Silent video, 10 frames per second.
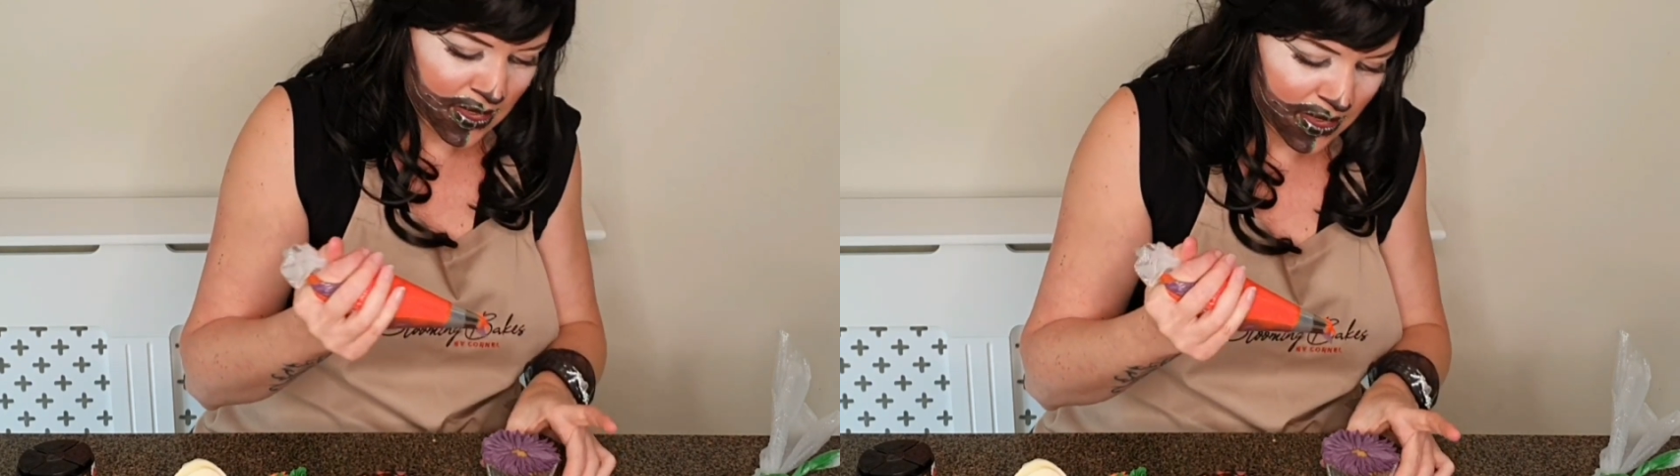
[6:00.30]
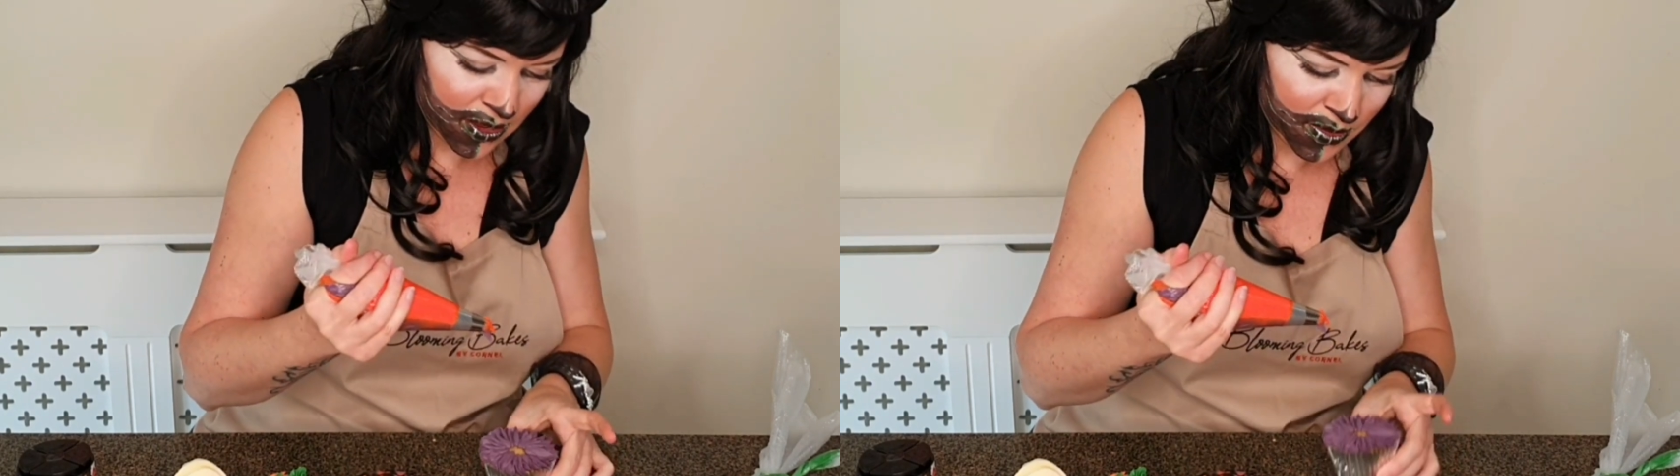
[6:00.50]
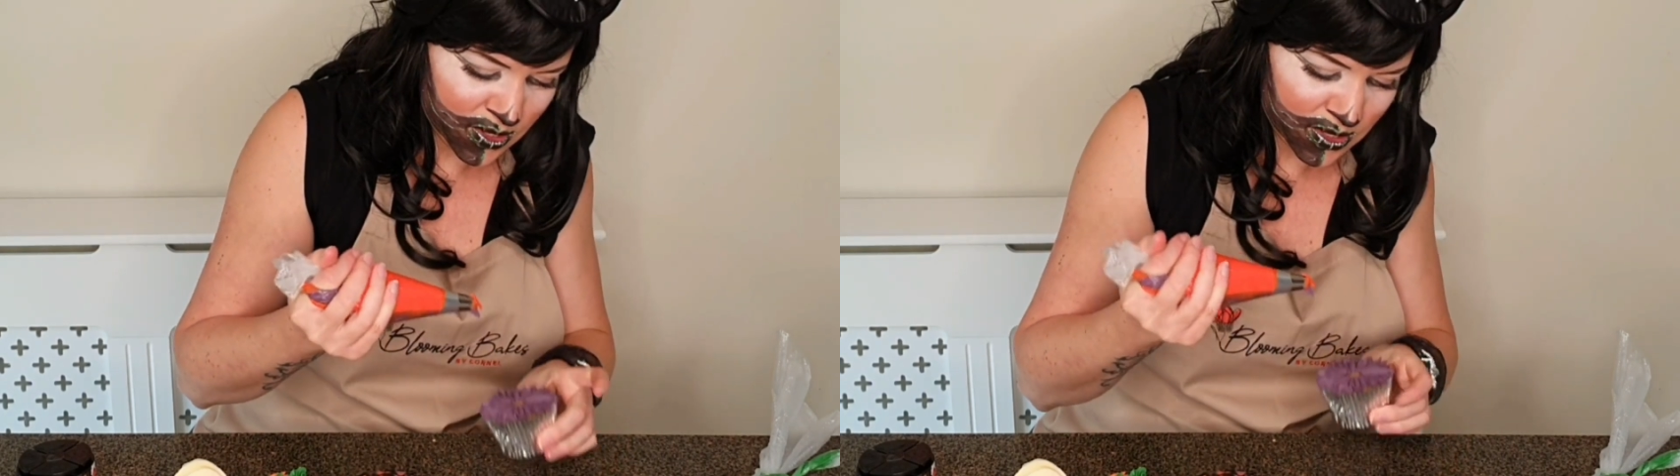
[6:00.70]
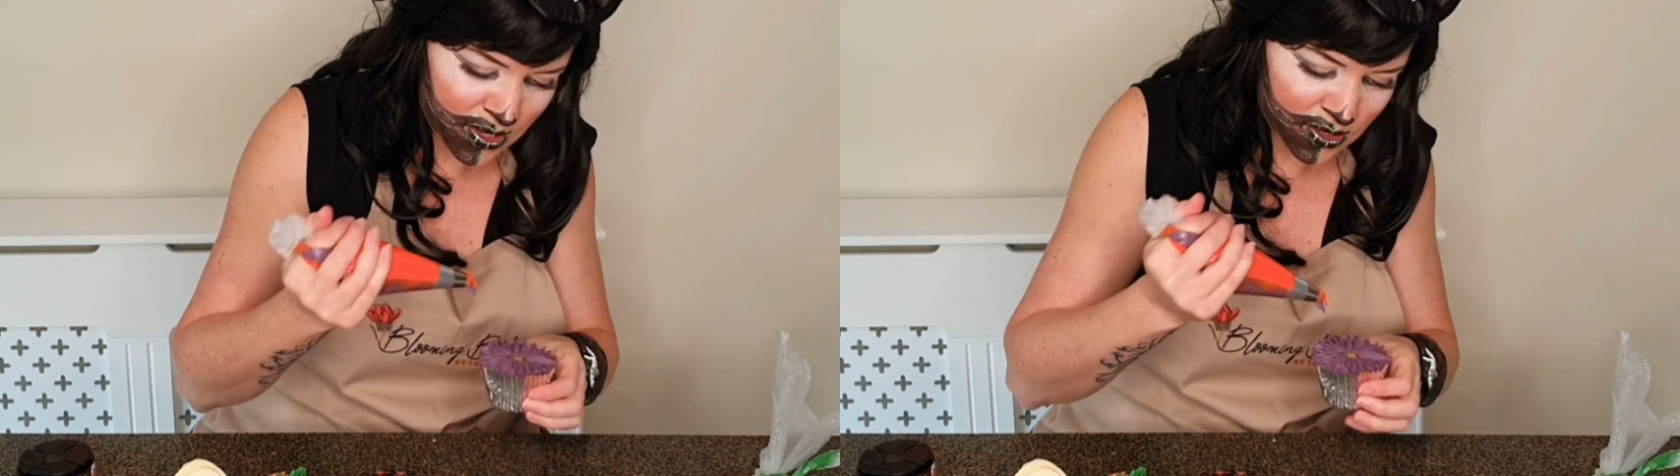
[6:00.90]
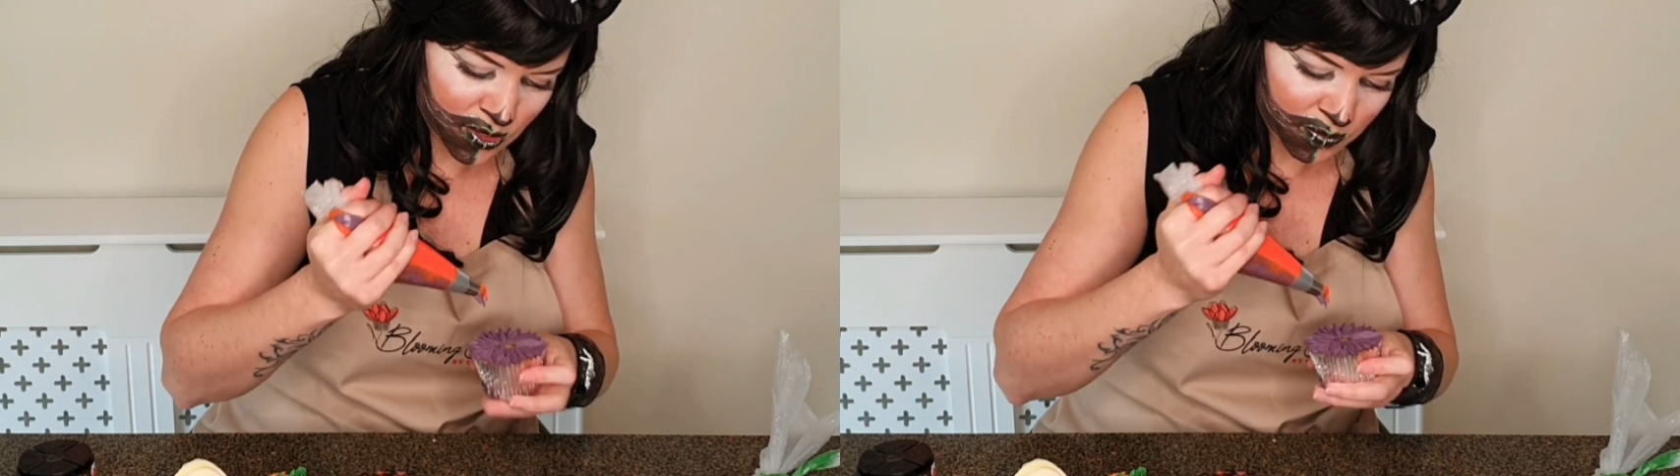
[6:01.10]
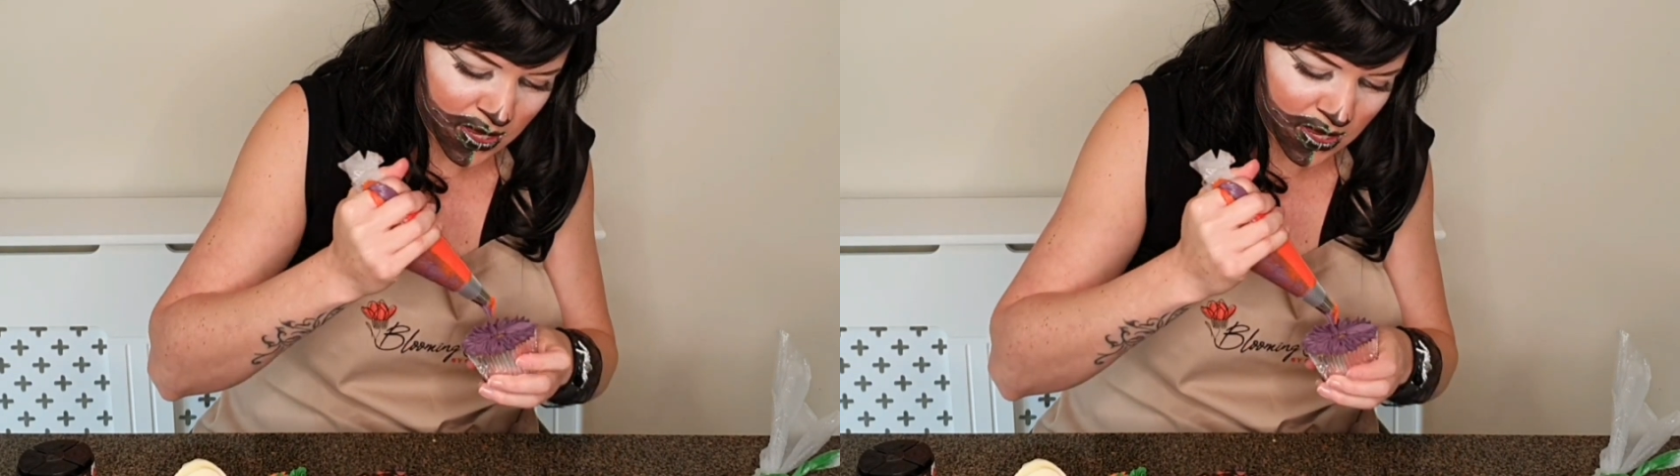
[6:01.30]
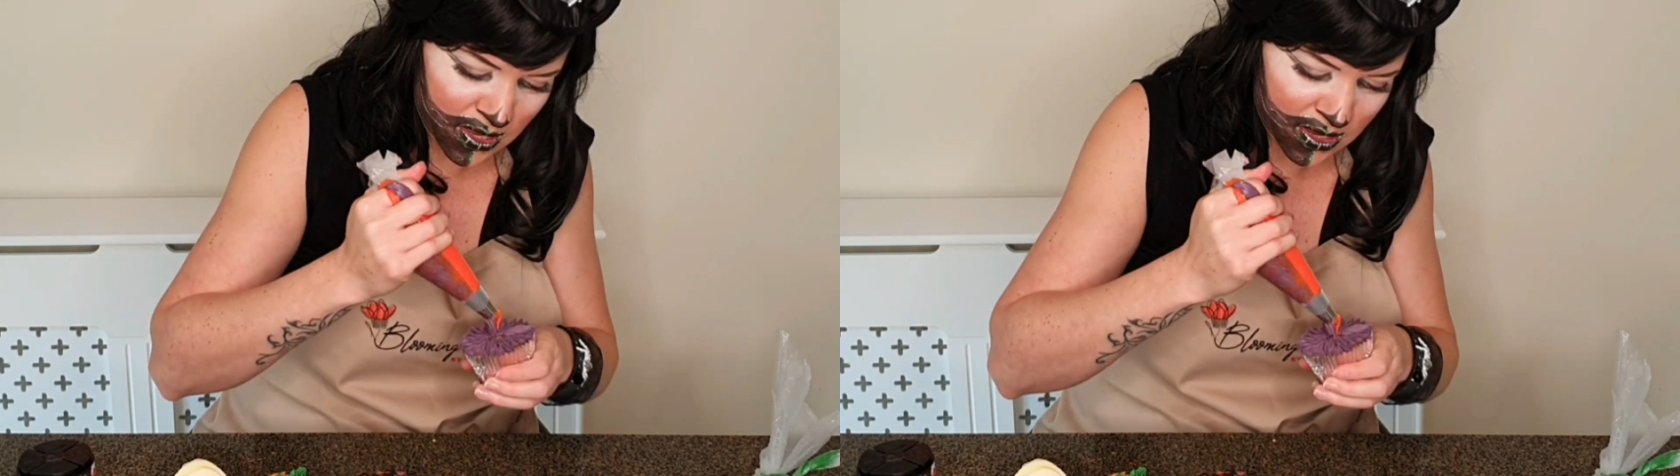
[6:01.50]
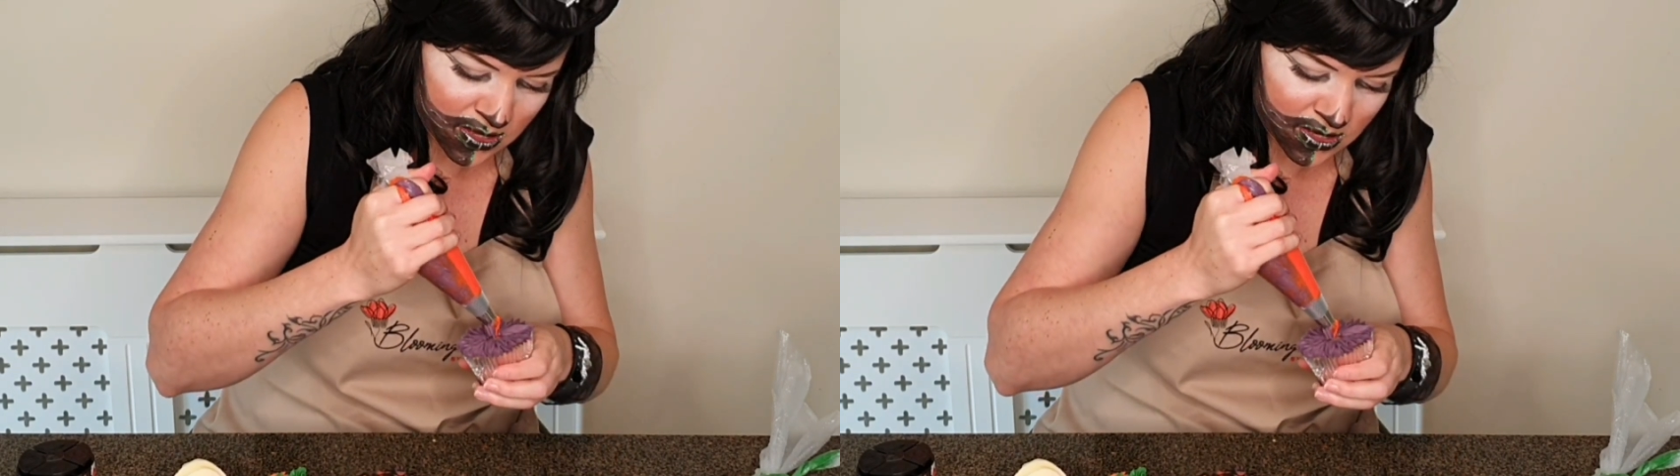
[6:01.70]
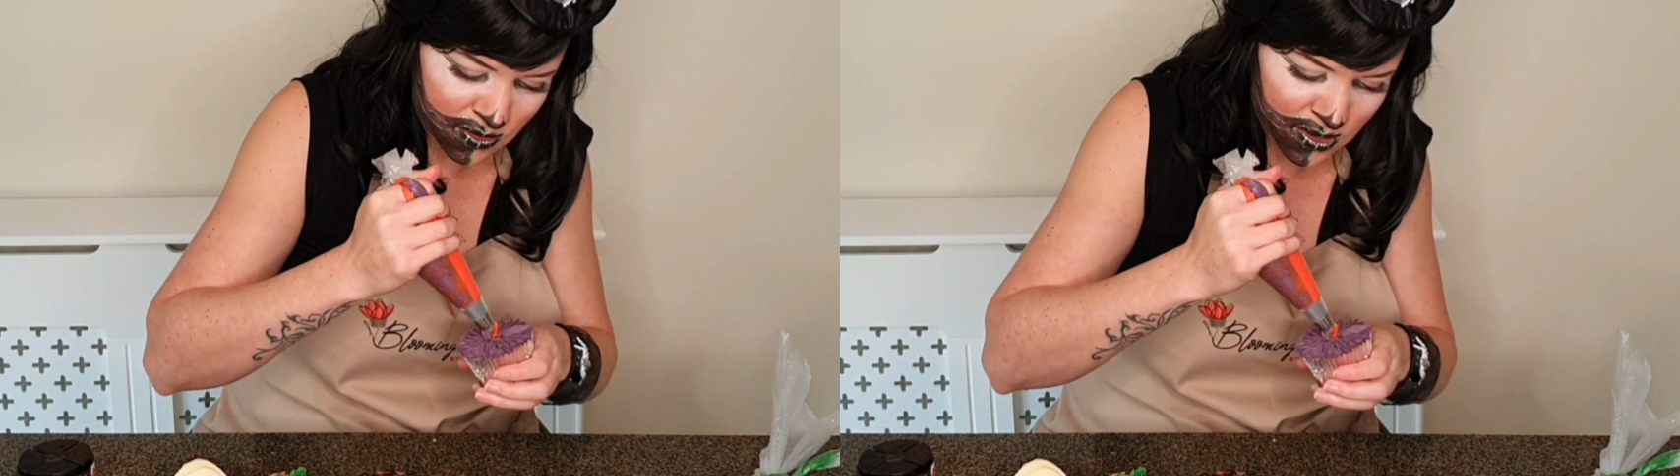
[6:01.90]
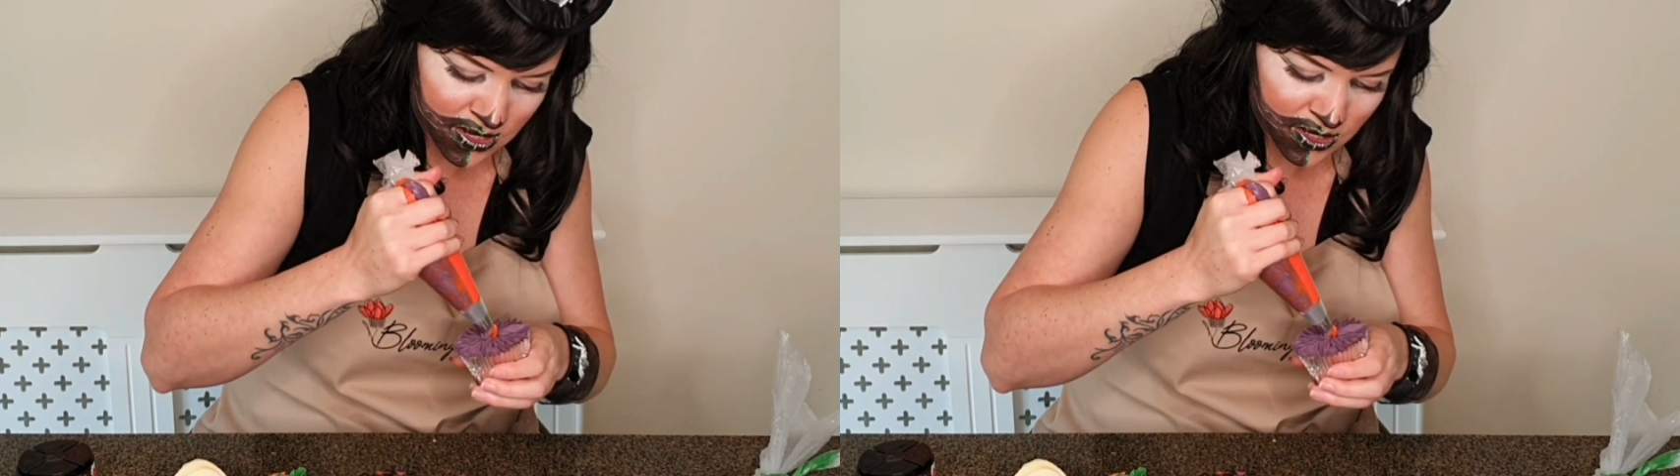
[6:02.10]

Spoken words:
and we're just going to make a tiny